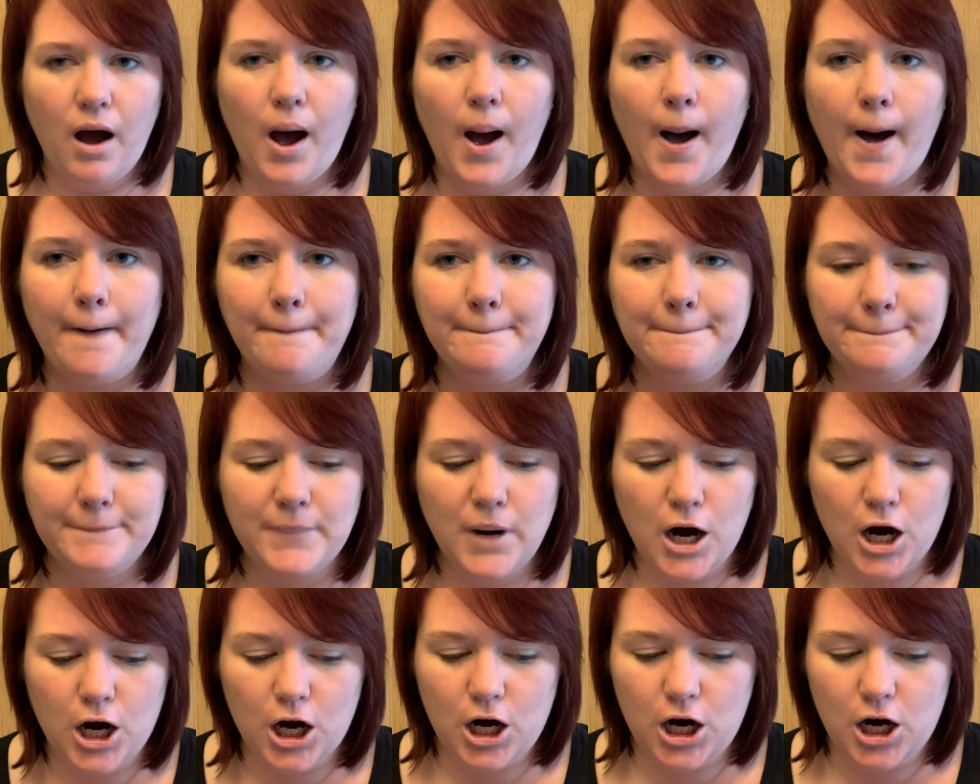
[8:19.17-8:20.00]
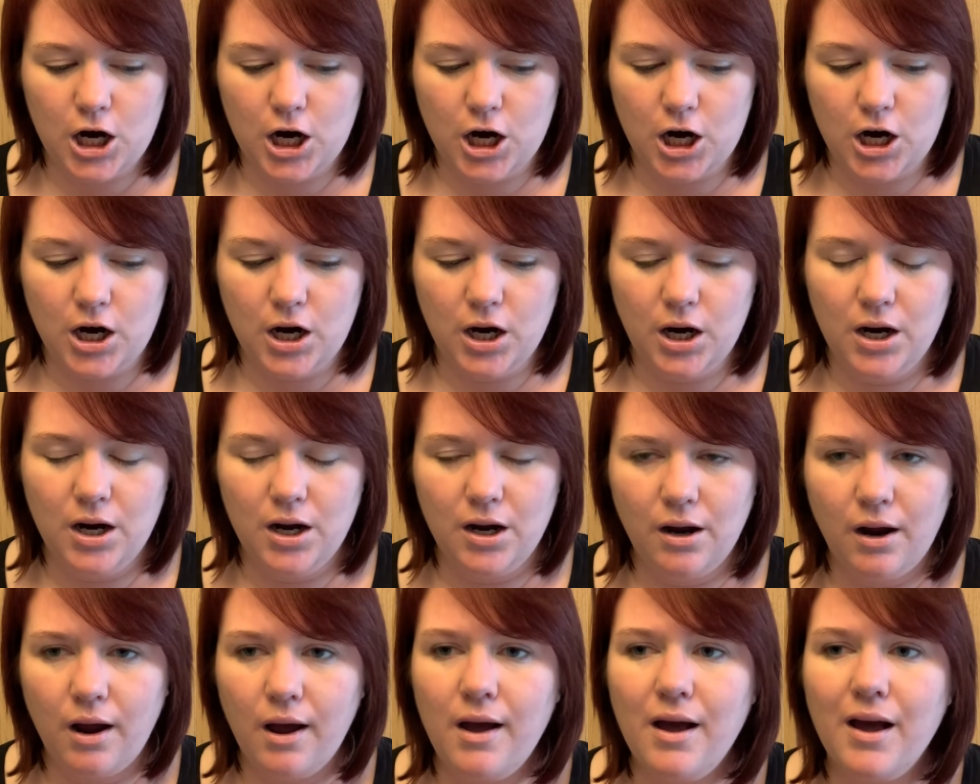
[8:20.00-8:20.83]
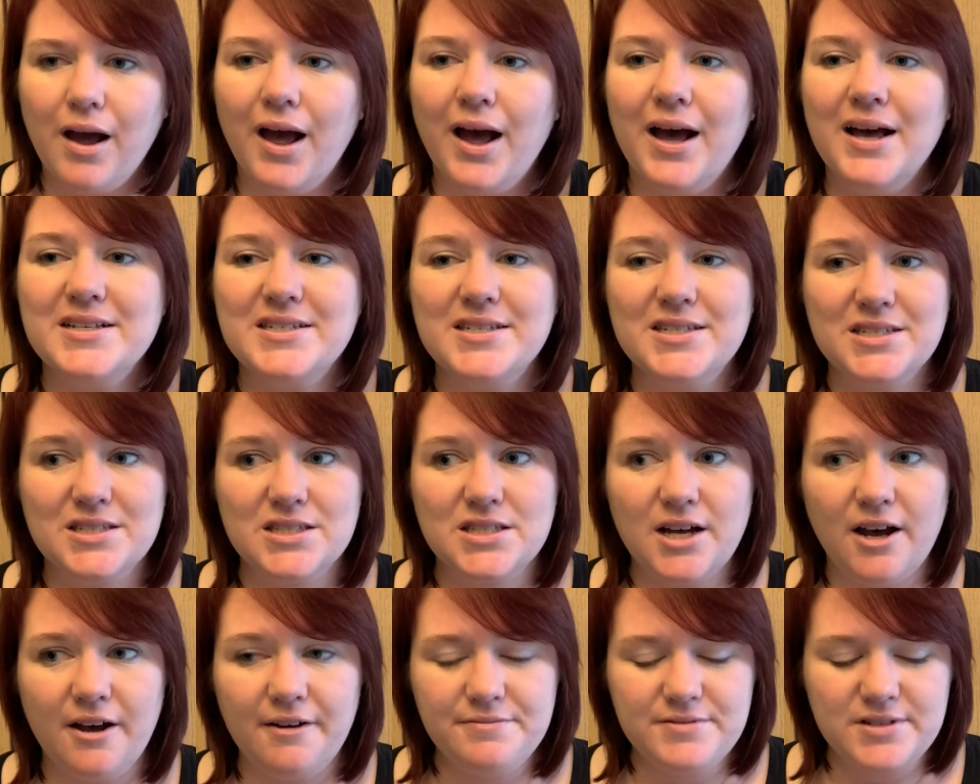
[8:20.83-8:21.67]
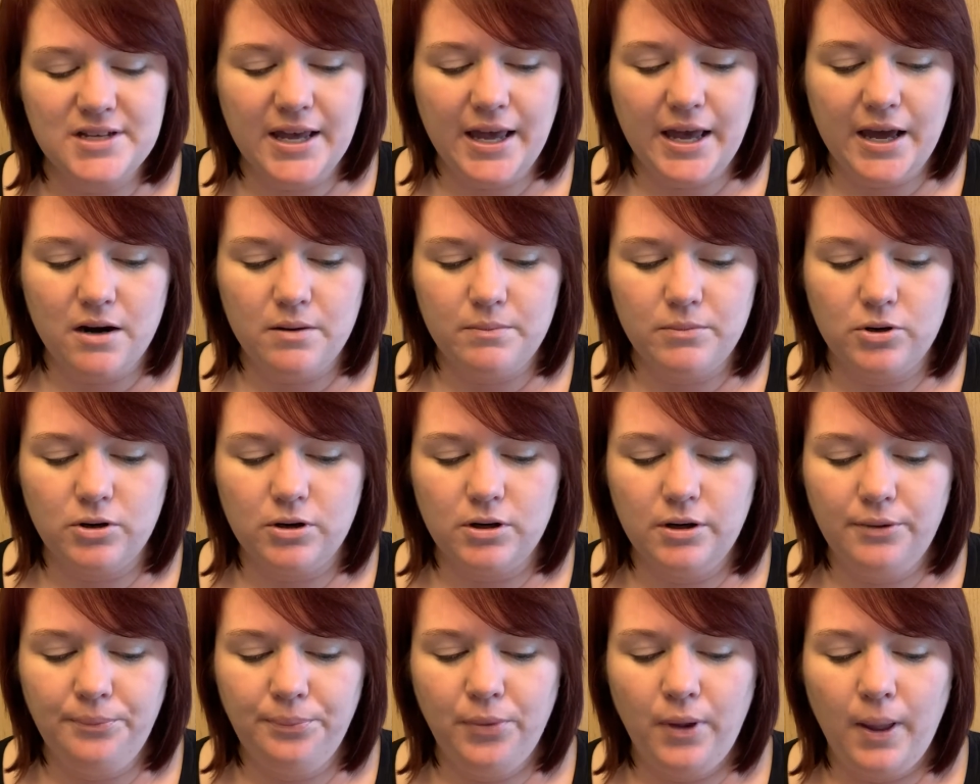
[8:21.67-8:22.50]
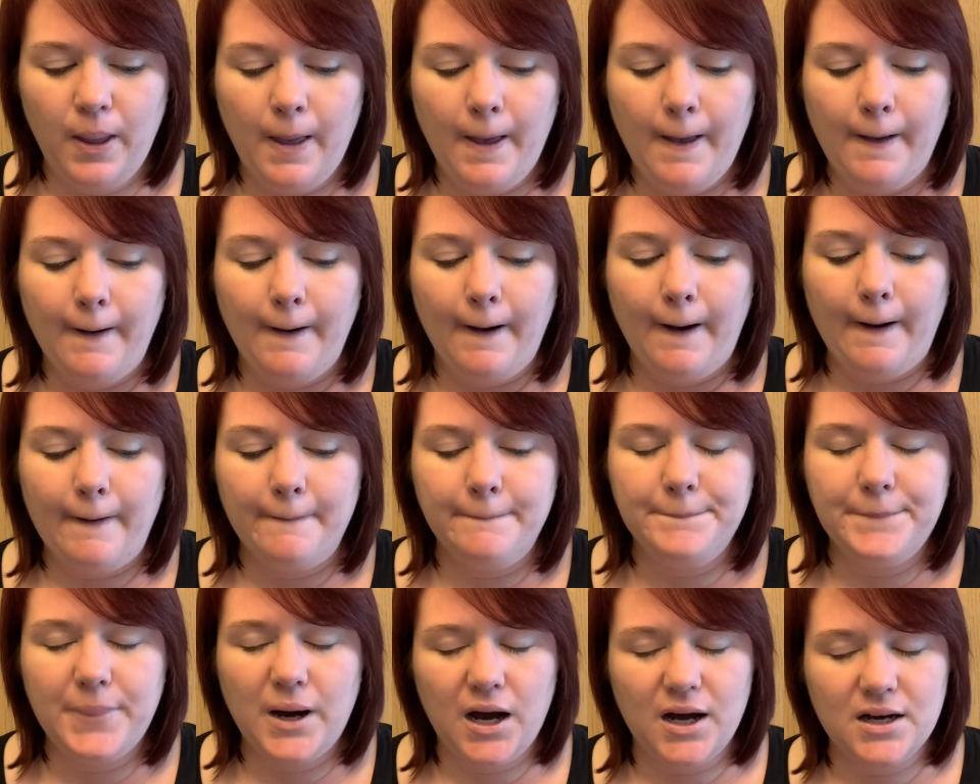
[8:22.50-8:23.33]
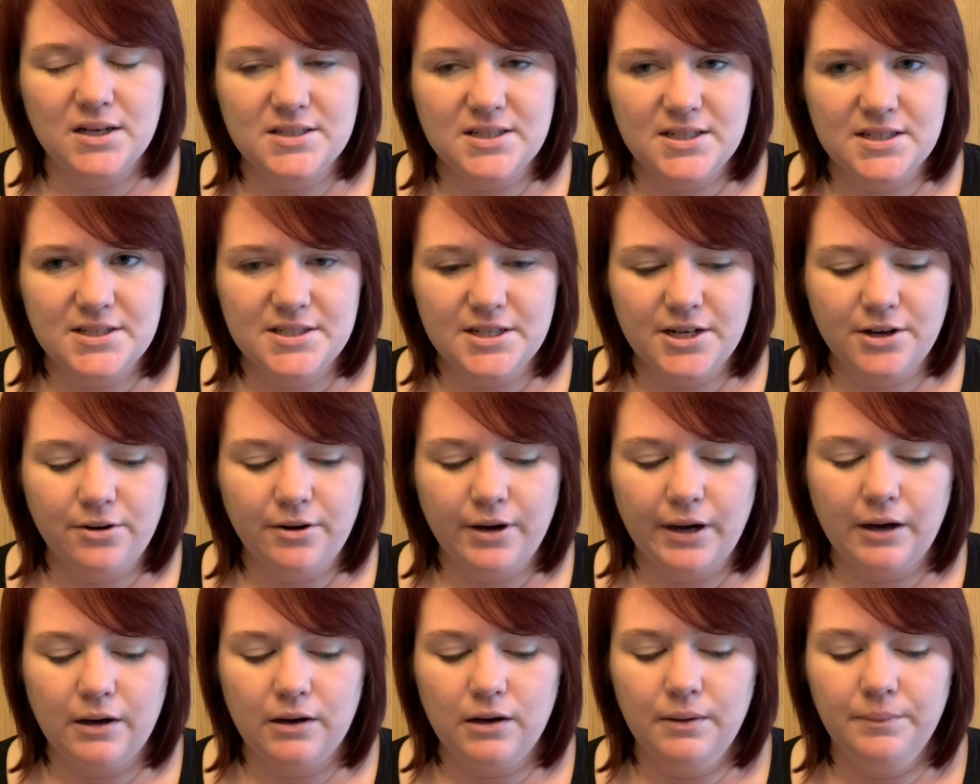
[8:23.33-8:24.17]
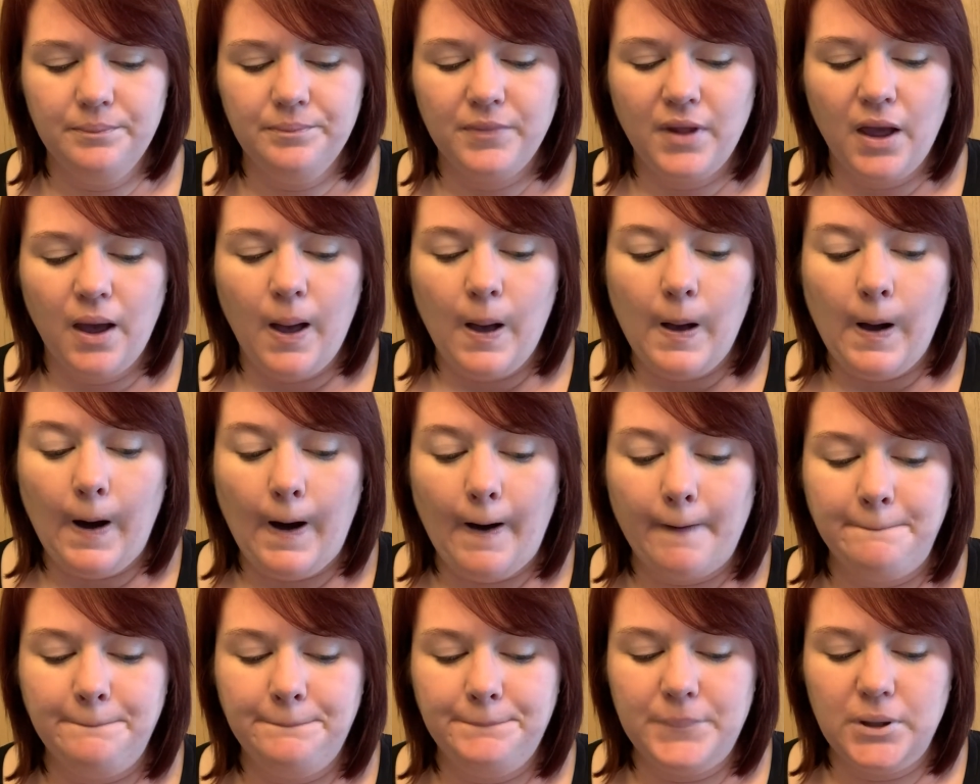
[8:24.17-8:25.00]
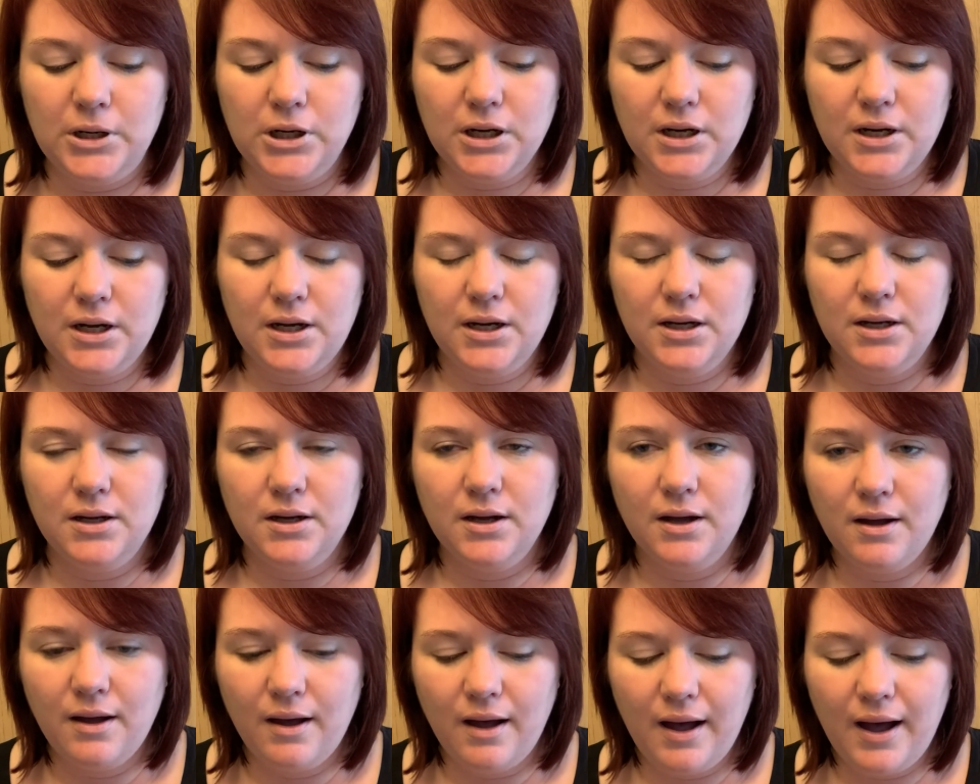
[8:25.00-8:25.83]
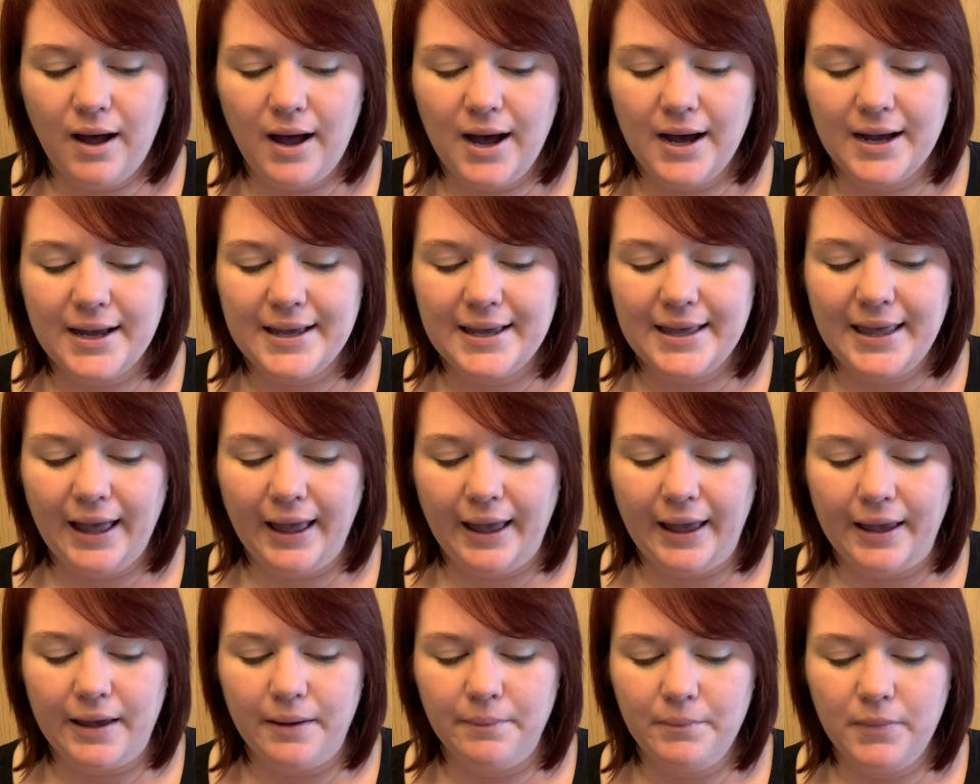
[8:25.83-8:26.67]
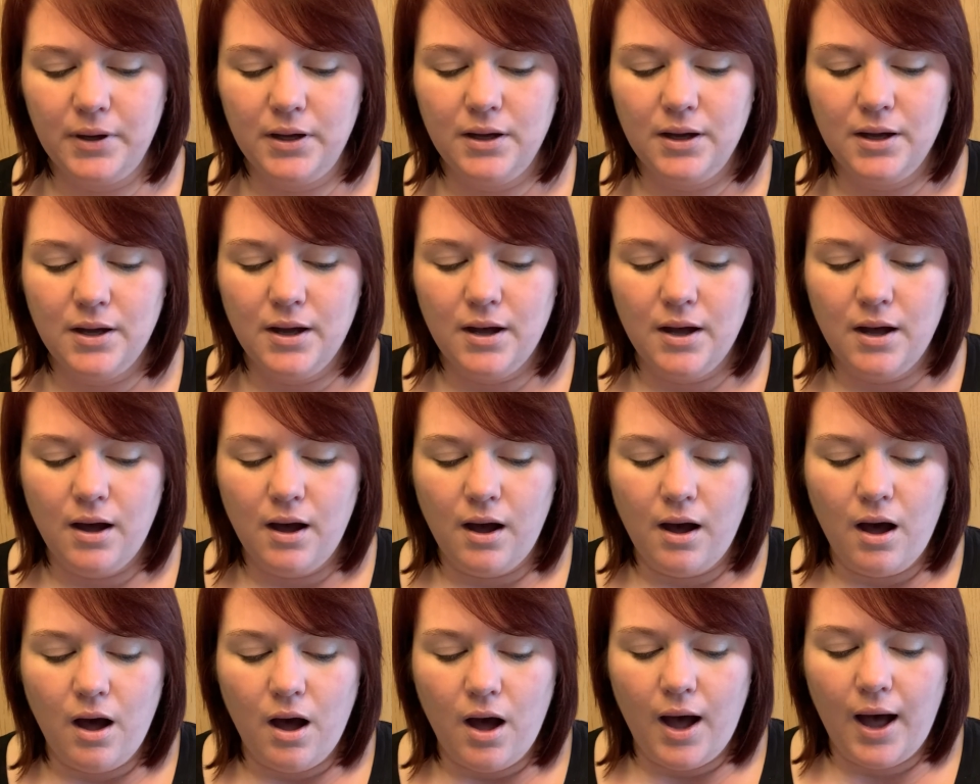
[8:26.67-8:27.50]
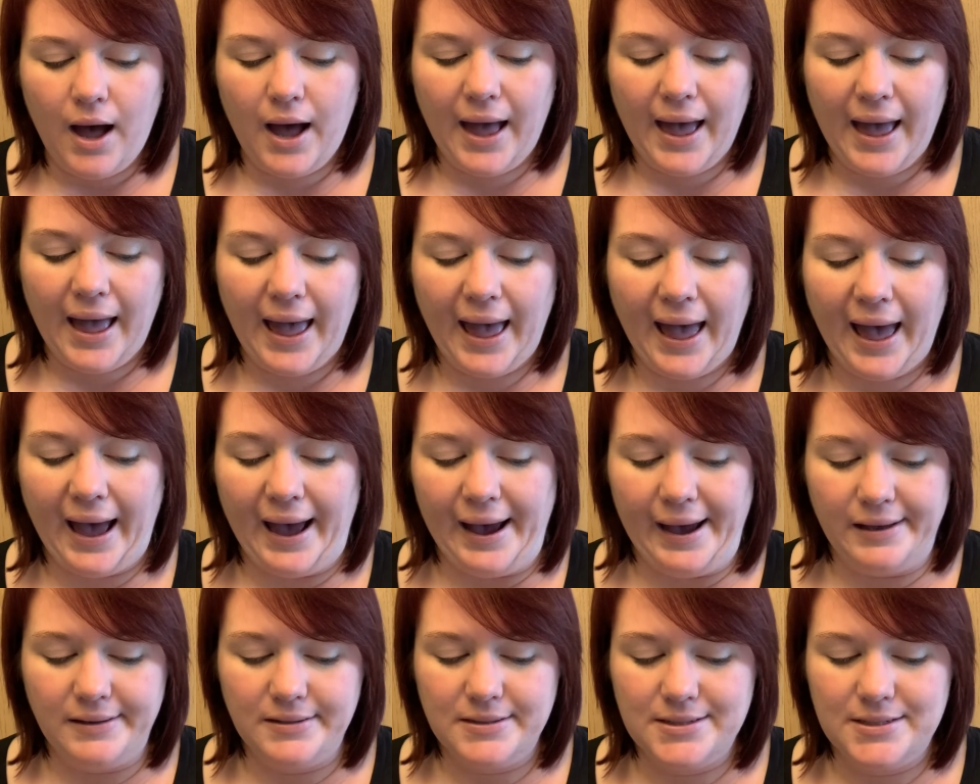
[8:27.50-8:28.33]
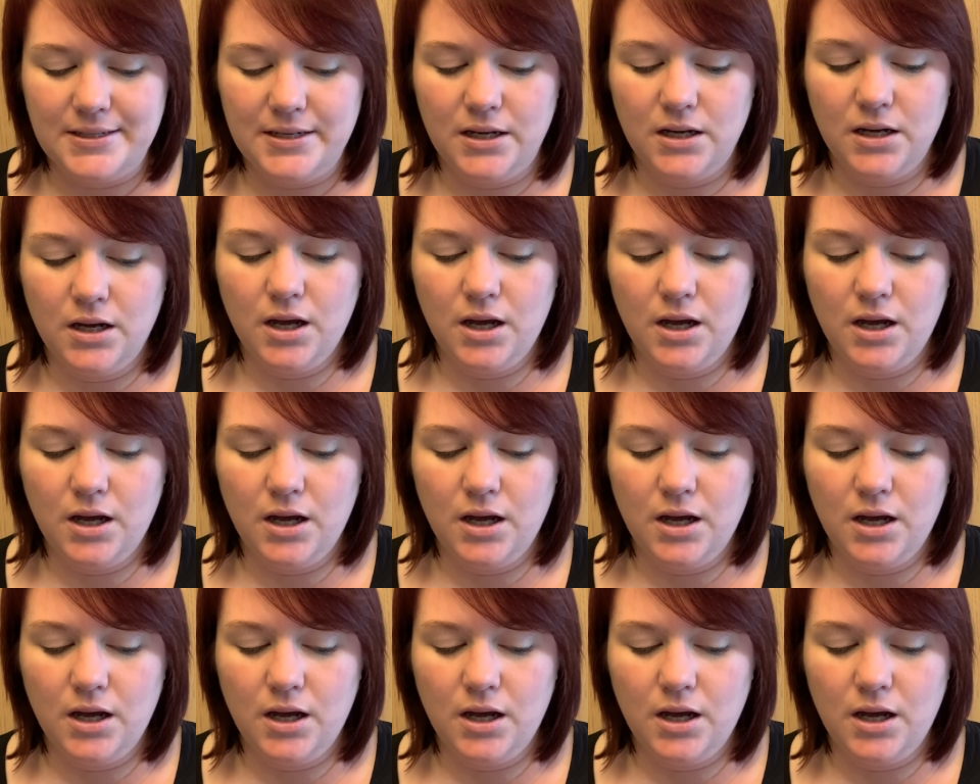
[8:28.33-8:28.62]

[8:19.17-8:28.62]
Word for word: a marker, a stuffed animal, a box of cereal, a book, a game, a hat,